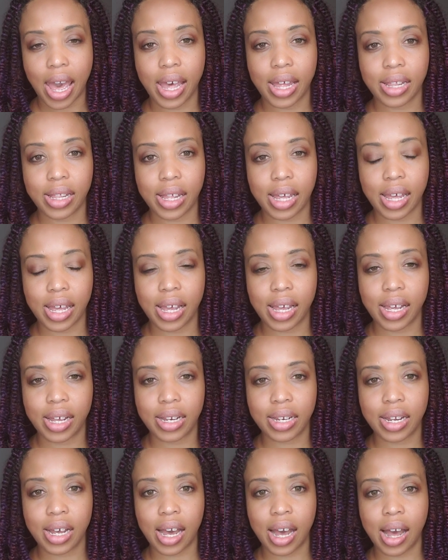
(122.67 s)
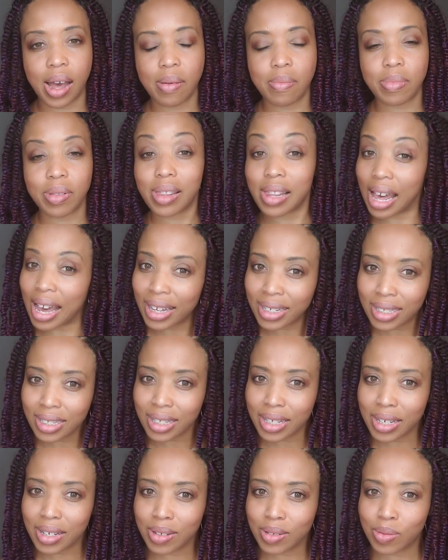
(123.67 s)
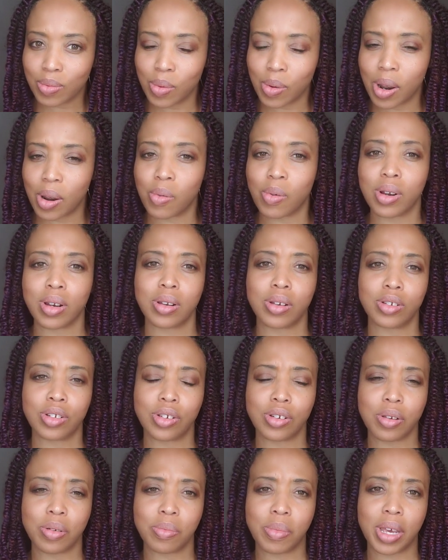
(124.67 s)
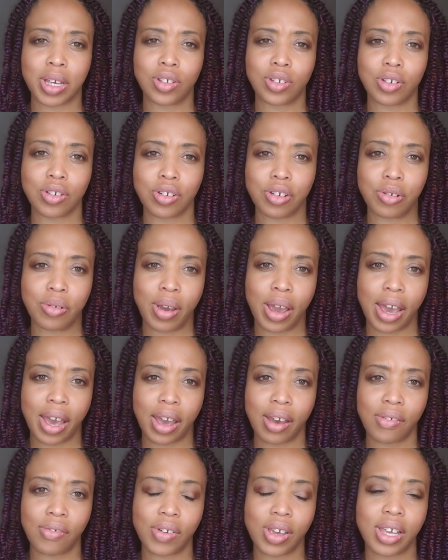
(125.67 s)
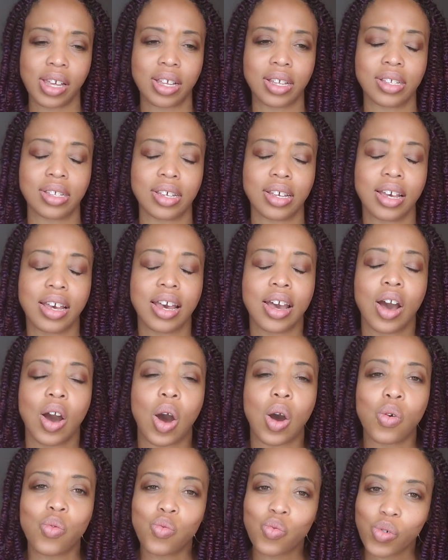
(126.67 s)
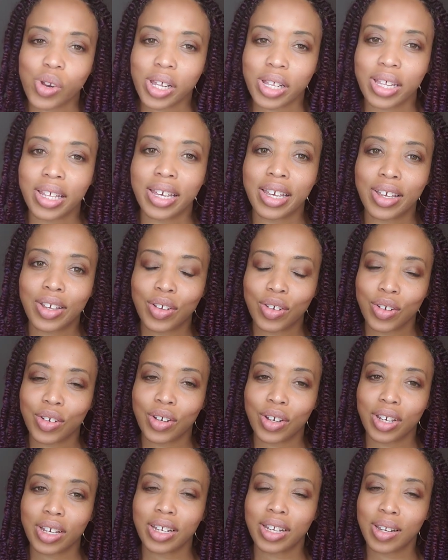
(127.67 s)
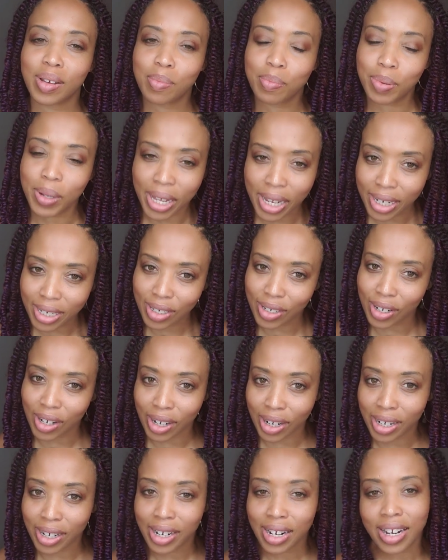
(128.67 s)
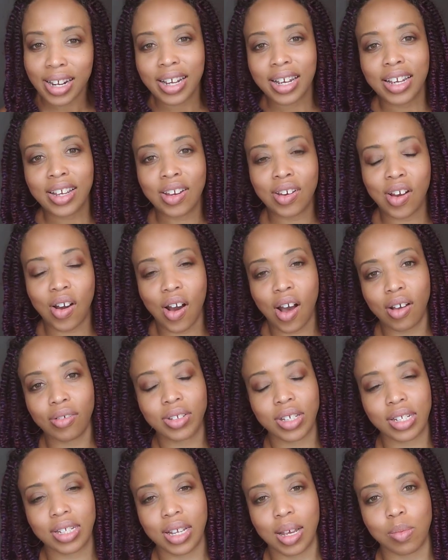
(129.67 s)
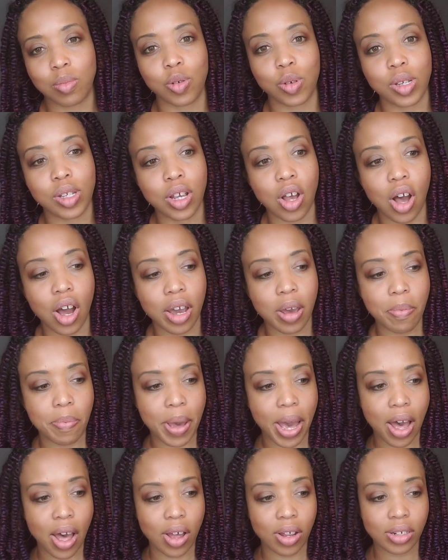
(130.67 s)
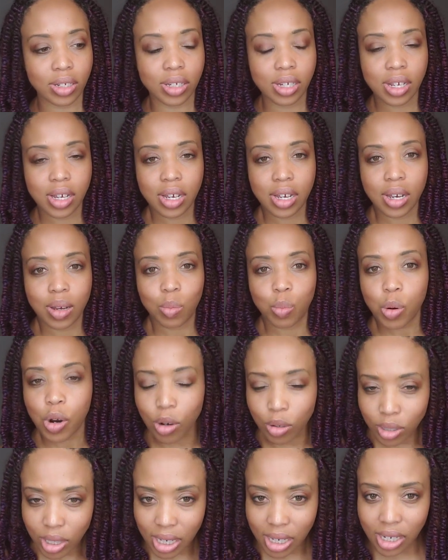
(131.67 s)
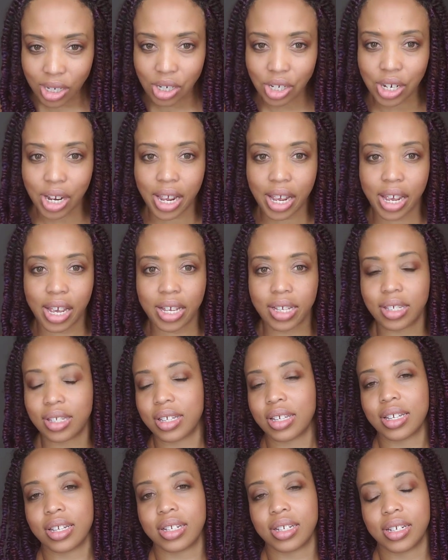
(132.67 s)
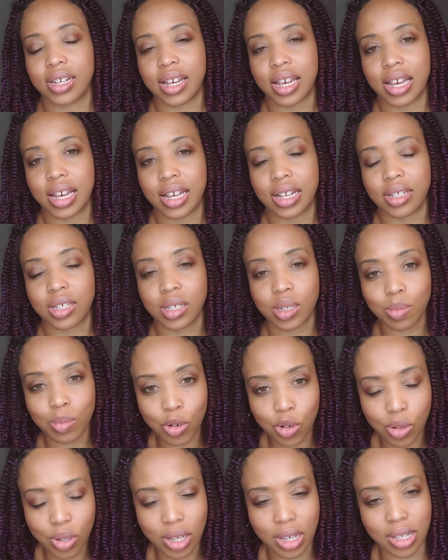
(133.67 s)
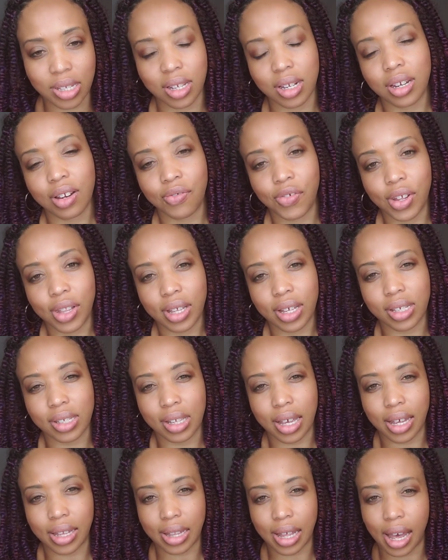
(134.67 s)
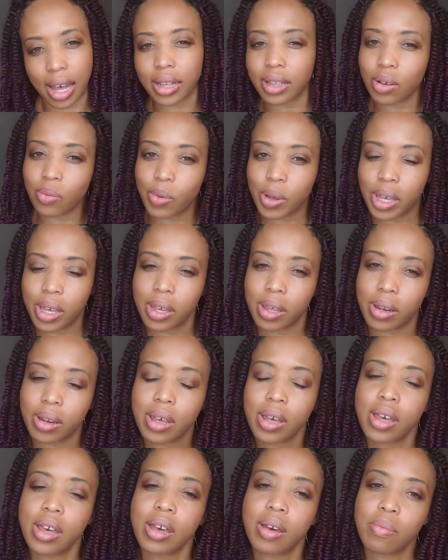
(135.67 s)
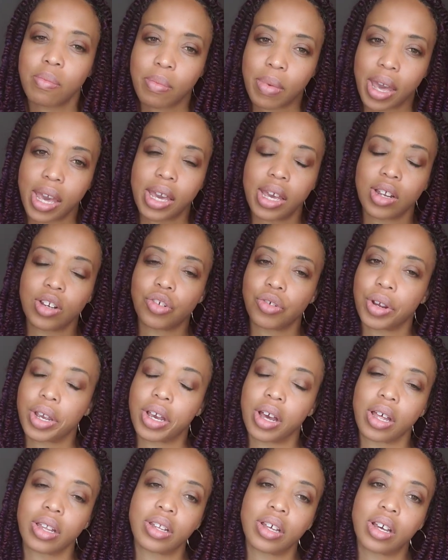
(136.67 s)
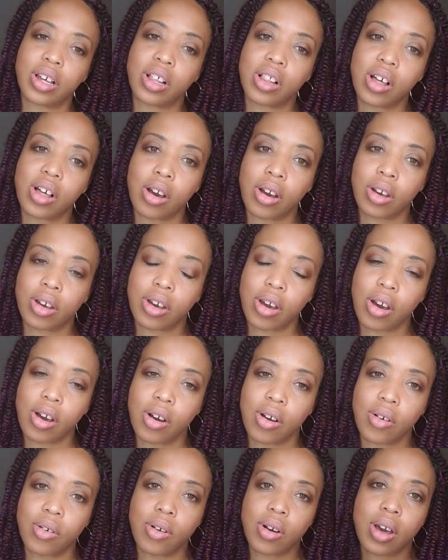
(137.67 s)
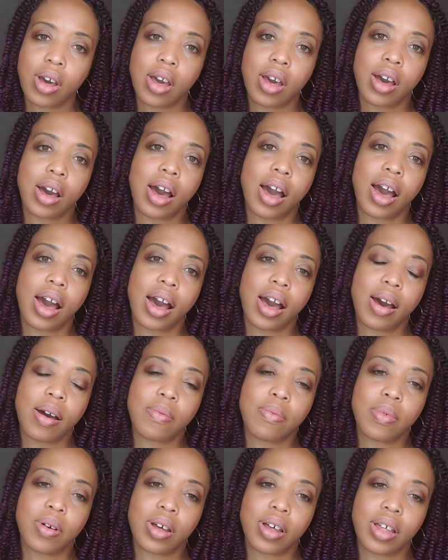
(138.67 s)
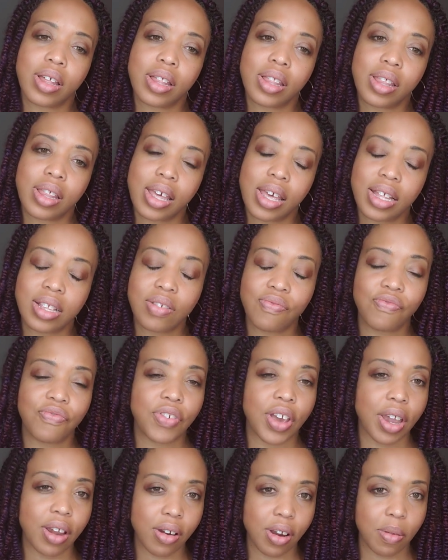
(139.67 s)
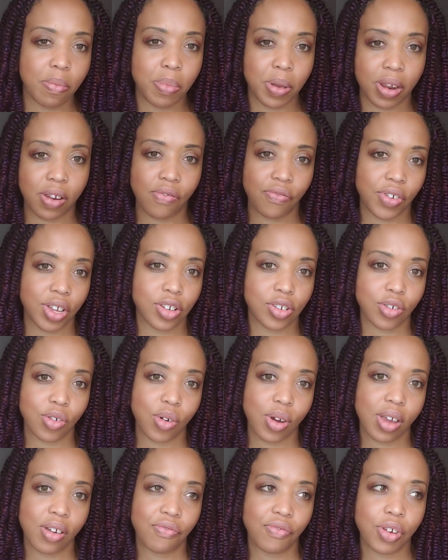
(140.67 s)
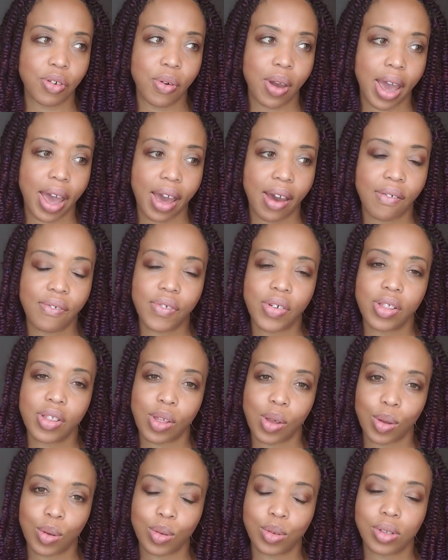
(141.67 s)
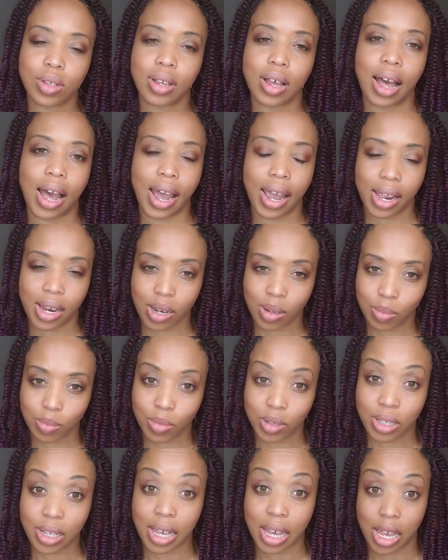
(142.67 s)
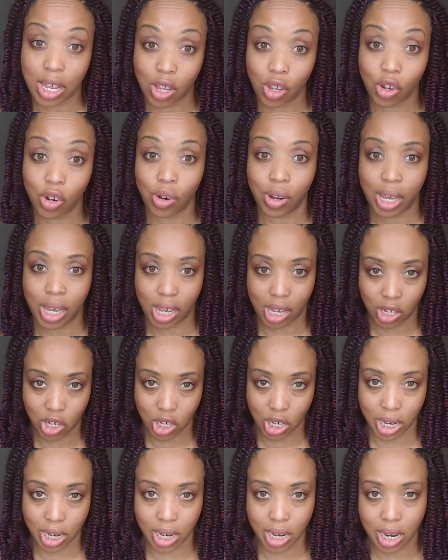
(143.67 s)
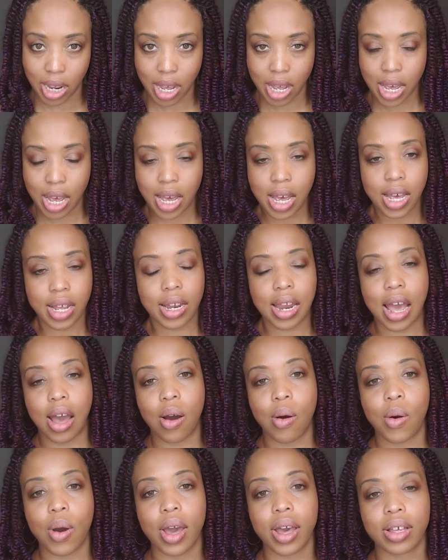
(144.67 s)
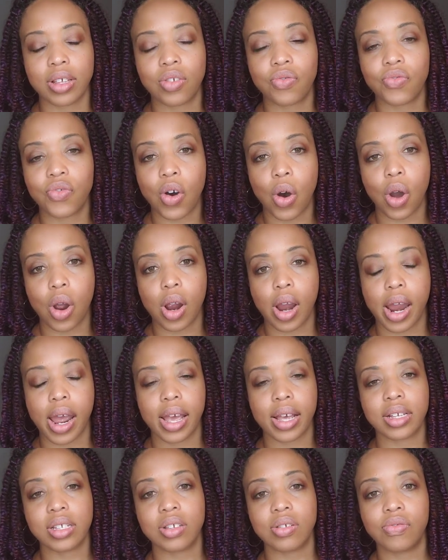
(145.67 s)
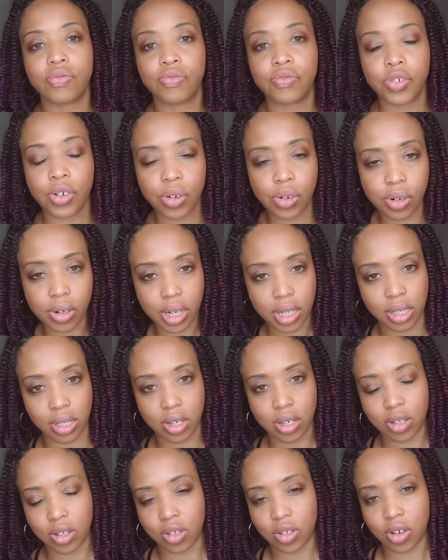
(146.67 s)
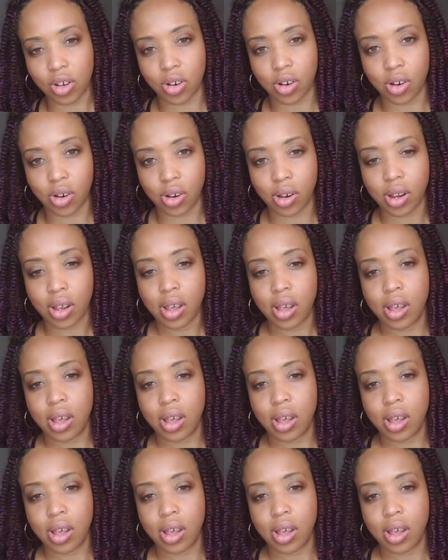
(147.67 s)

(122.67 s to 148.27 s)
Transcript: And then lastly, is what I want you to make sure you have is a really good blender. Oftentimes we talk about protein shakes and smoothies and different things like that we can make and drink on the go. Um, it's very beneficial if you have those items in your kitchen. Now, as far as food is concerned,